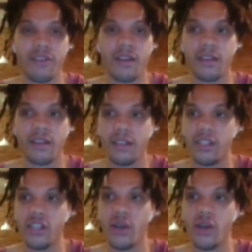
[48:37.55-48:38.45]

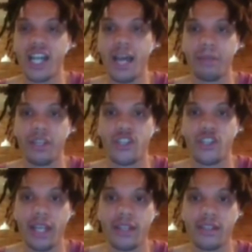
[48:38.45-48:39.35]
our time
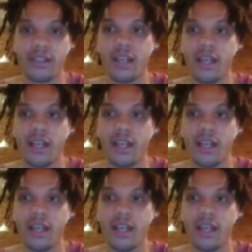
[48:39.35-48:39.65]
constraints.